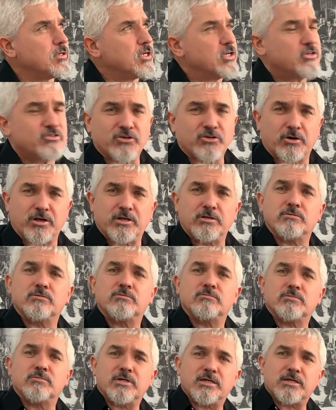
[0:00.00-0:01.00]
Sorry,
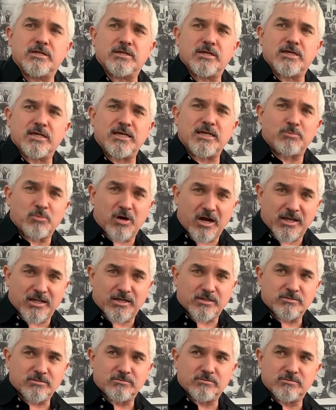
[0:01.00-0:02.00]
E minor
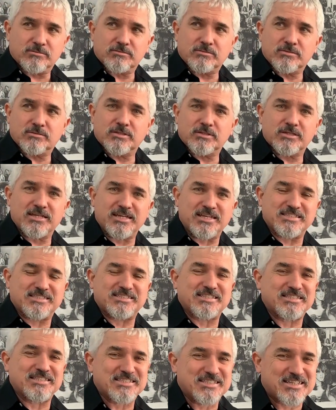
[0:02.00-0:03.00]
is
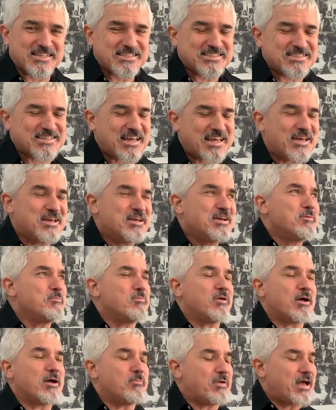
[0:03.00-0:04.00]
the six there,
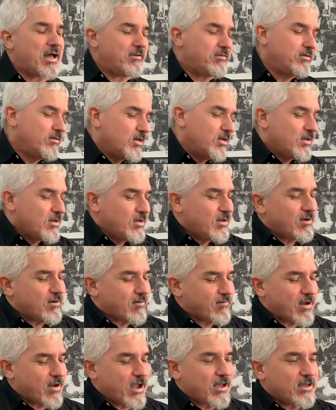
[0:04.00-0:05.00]
my bad. All
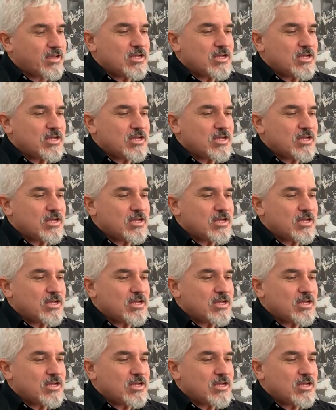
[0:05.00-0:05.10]
right,